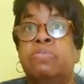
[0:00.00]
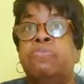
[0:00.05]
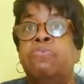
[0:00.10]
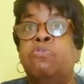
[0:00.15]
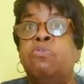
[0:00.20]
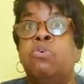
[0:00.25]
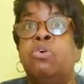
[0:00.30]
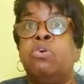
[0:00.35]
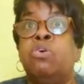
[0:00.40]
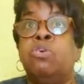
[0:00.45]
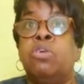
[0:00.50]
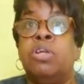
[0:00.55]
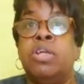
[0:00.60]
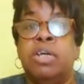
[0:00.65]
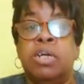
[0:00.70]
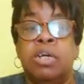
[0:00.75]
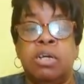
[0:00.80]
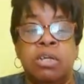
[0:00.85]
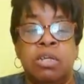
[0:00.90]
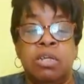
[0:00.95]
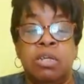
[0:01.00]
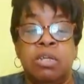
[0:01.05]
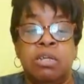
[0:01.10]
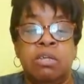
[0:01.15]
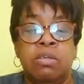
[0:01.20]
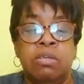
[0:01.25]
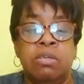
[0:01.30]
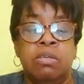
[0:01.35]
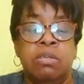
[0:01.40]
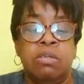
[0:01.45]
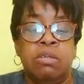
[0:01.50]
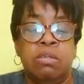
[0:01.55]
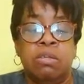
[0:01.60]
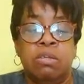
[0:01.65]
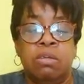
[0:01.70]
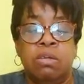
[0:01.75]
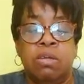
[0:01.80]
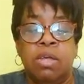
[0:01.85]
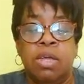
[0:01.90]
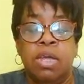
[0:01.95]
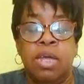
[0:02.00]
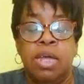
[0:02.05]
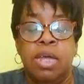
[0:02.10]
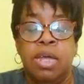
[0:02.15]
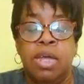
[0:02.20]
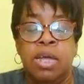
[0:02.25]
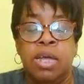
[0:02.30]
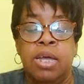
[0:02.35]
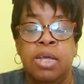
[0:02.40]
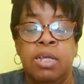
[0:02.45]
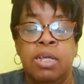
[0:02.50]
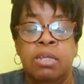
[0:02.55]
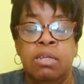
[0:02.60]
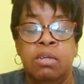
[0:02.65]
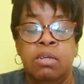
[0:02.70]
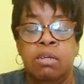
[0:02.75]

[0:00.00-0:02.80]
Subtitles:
for your link, and